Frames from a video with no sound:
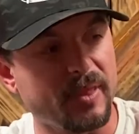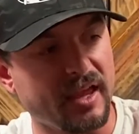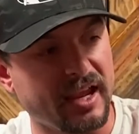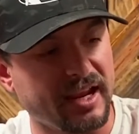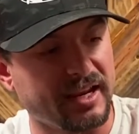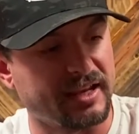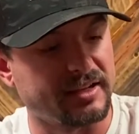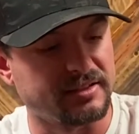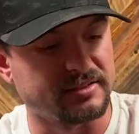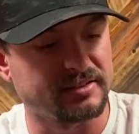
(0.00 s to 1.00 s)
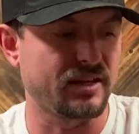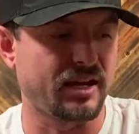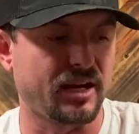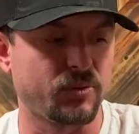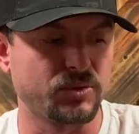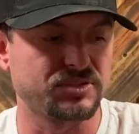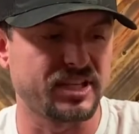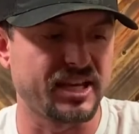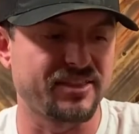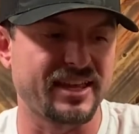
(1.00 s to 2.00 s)
and I will
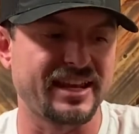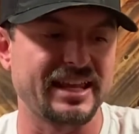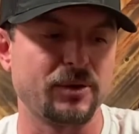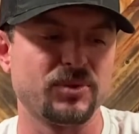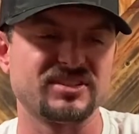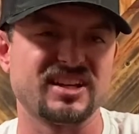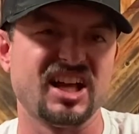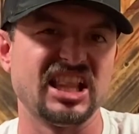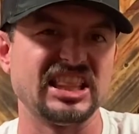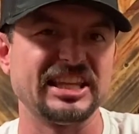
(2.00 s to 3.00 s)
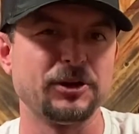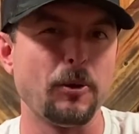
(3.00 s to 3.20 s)
say that it was a little